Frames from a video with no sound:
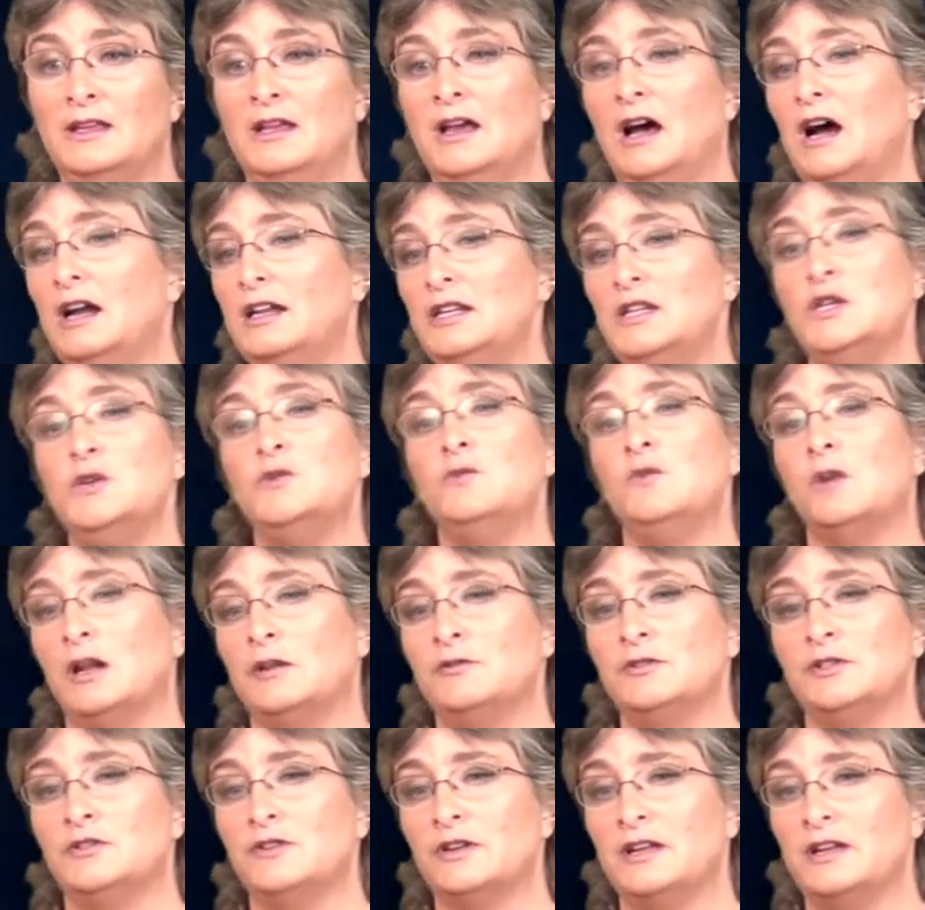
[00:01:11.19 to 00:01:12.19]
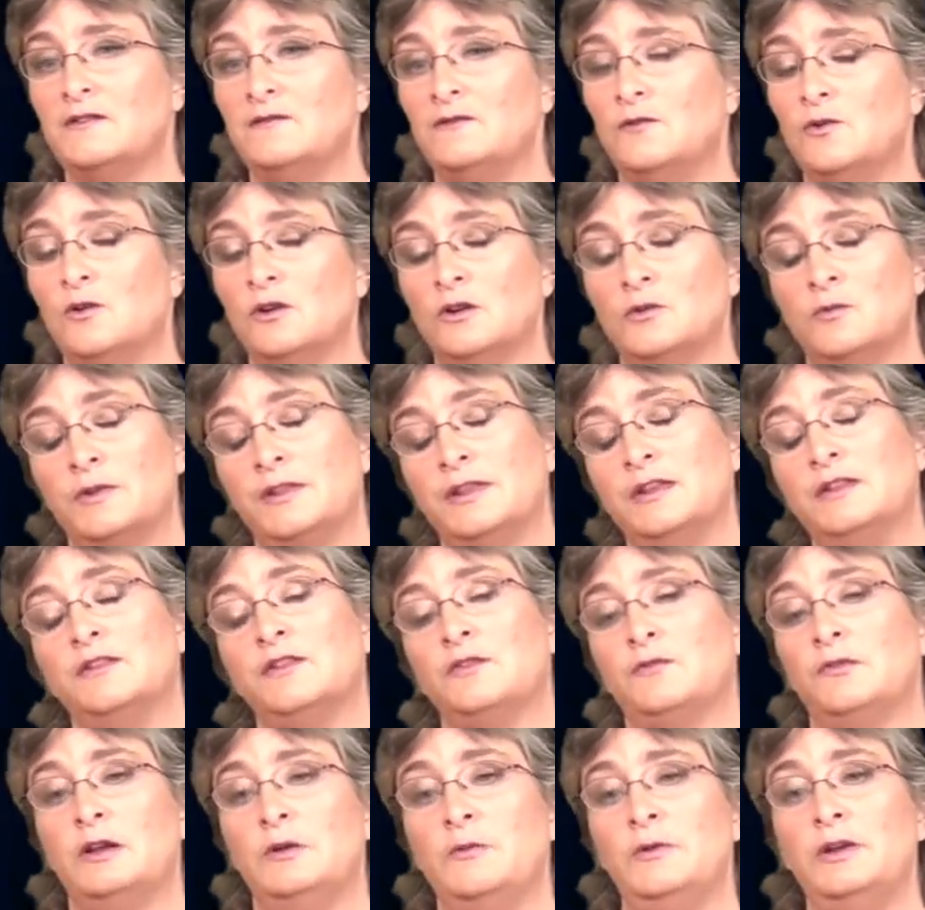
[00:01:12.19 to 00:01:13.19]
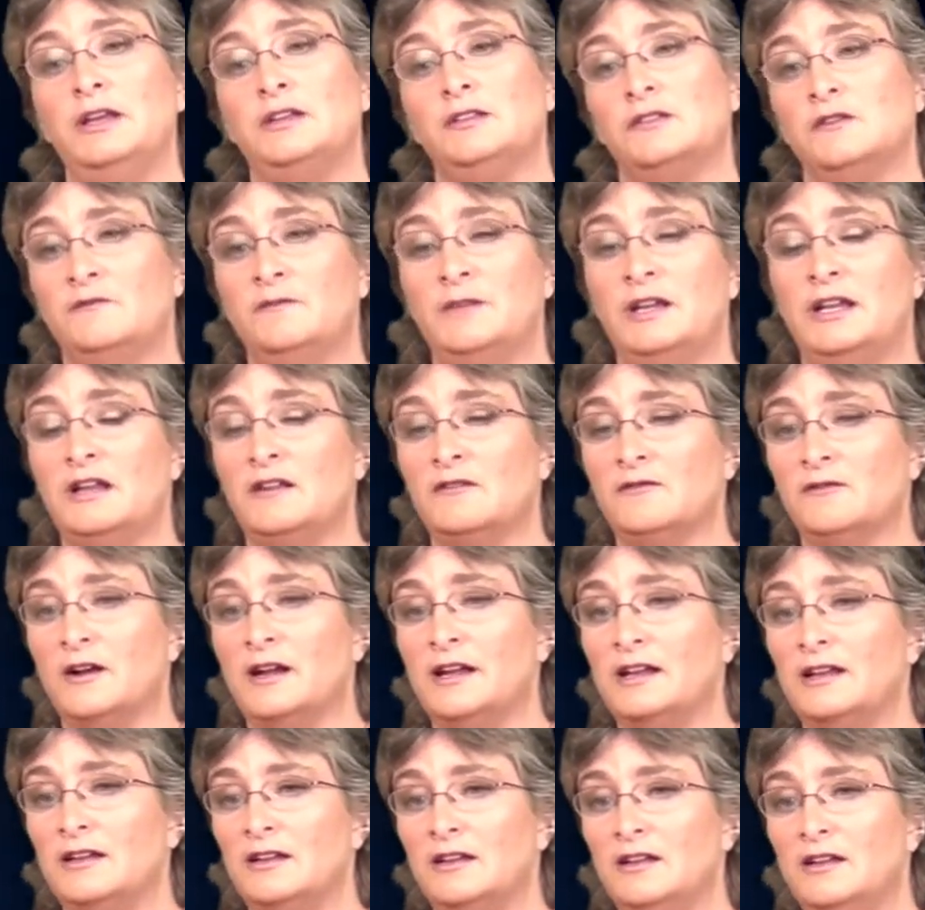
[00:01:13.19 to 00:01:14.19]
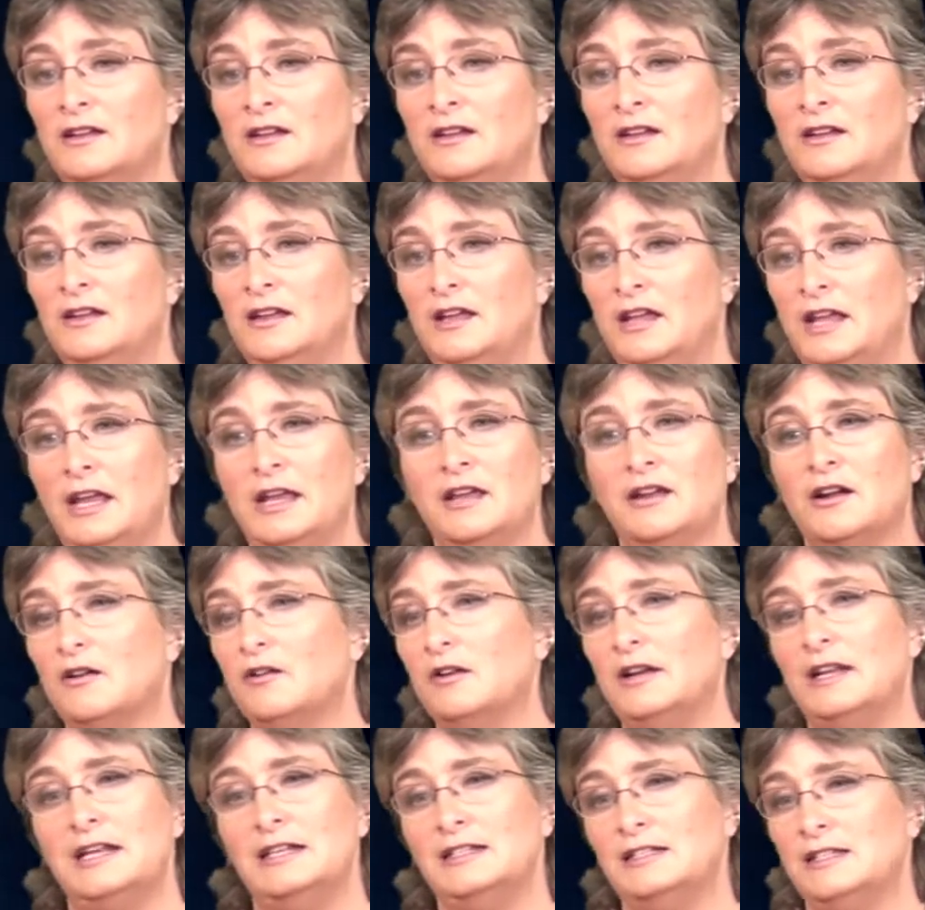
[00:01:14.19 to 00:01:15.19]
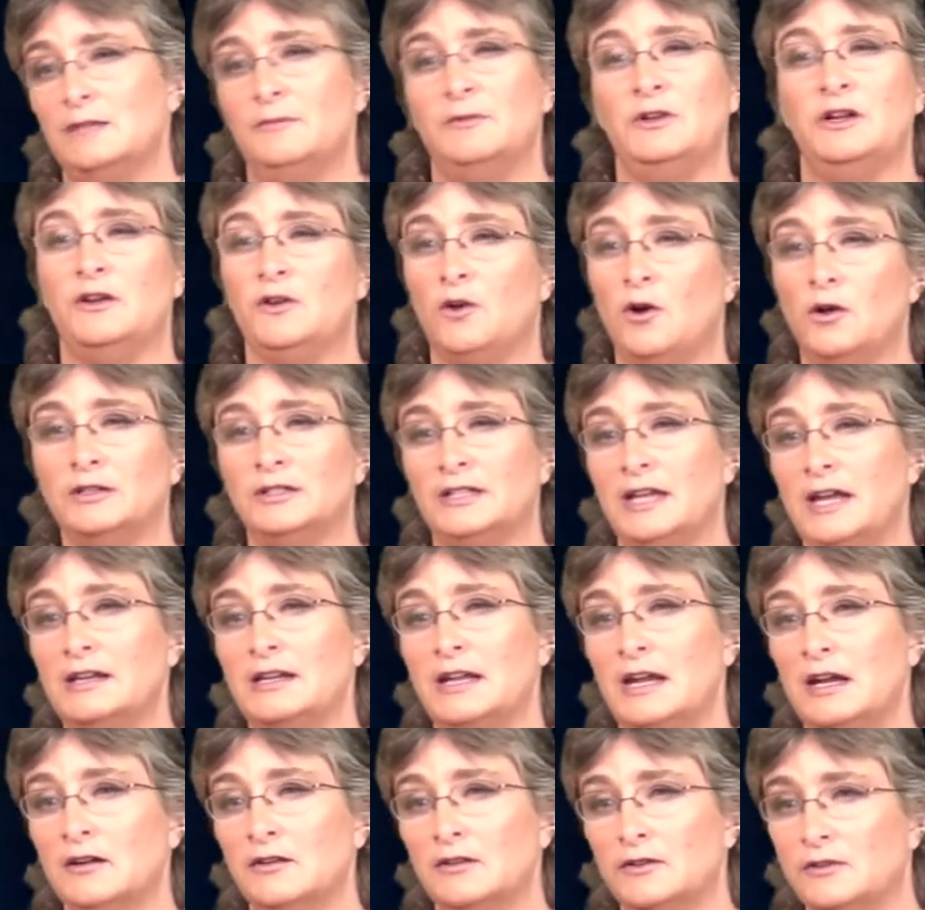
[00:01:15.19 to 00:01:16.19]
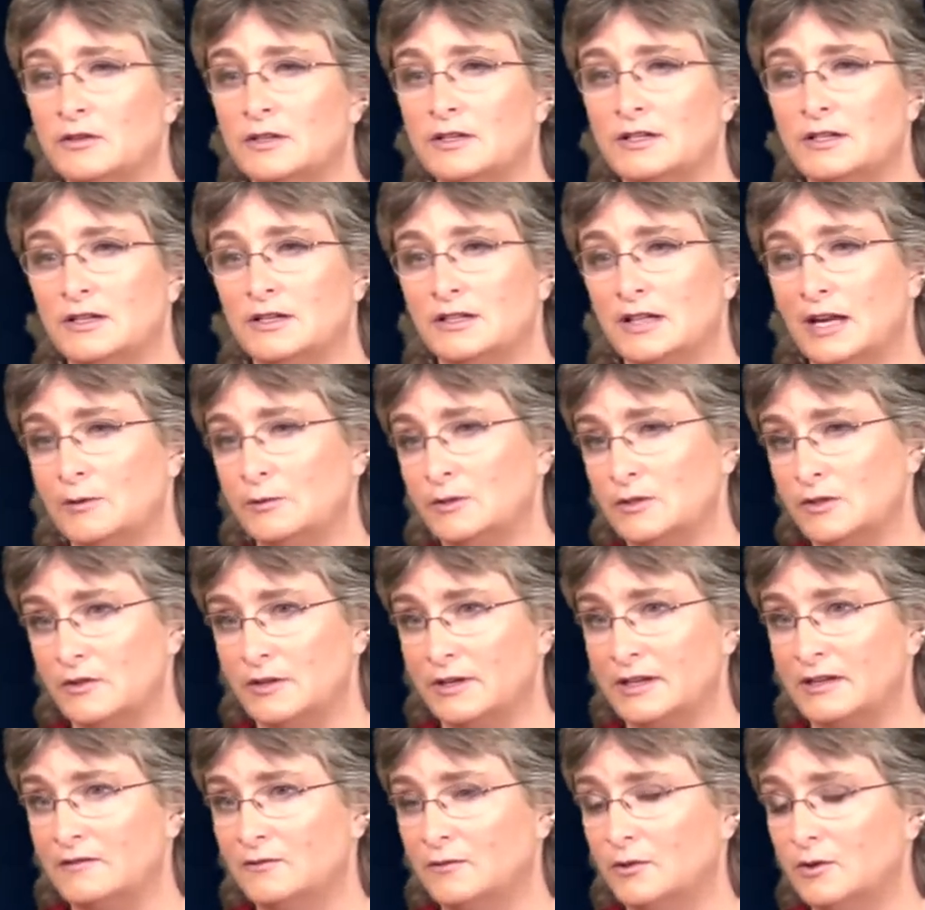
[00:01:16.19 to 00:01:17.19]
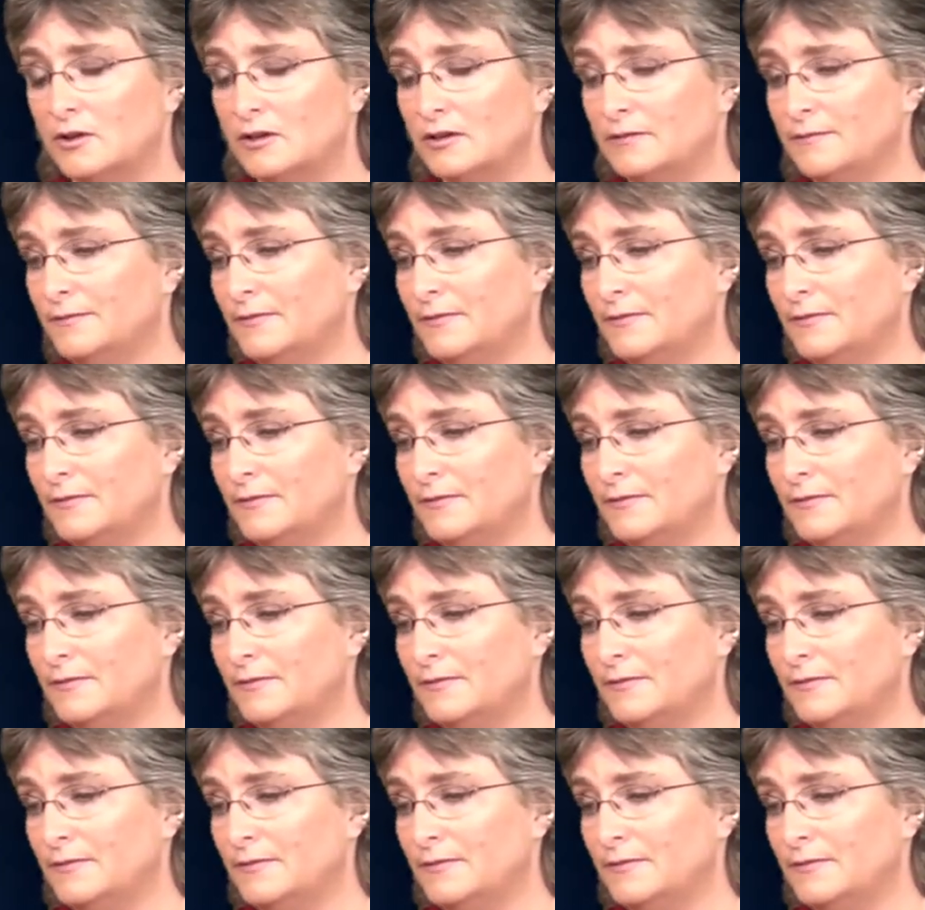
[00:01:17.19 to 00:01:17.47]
I knew what I was looking for, and within 3 weeks of meeting Frank, he had already exhibited all 10 characteristics I was looking for.